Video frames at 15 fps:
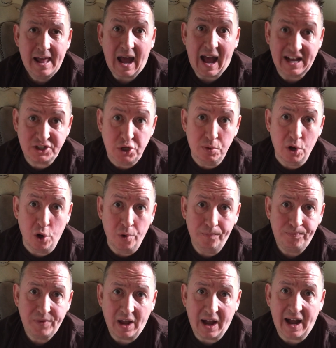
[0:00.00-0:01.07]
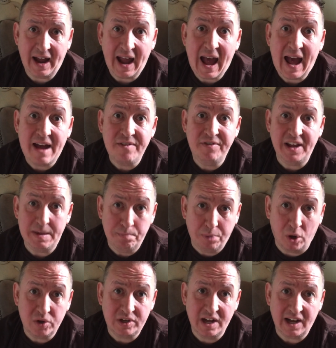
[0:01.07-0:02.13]
As you know, I have a
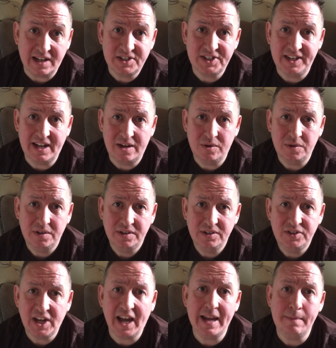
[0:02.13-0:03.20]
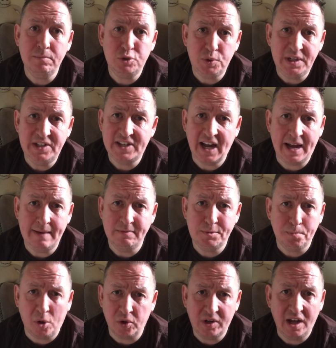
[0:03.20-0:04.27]
podcast now Time Between Times
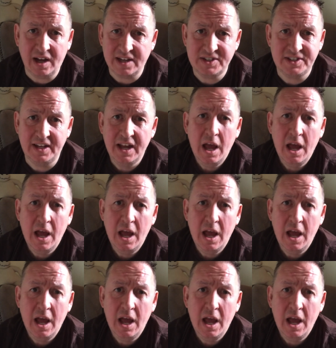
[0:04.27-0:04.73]
podcast,